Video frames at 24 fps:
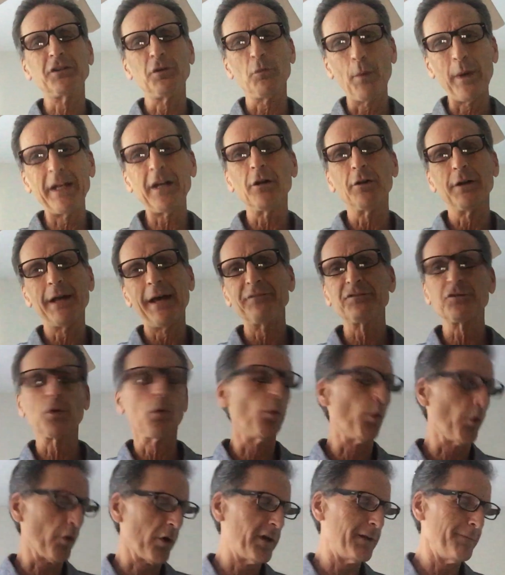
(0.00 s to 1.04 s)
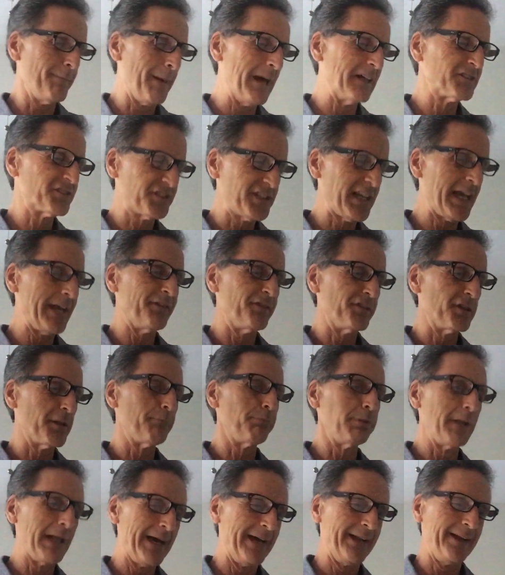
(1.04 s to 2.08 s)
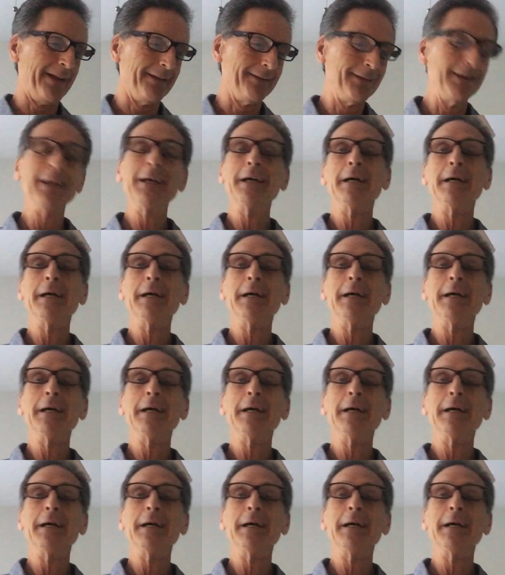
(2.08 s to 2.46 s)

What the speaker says: We don't have to worry about saving the planet.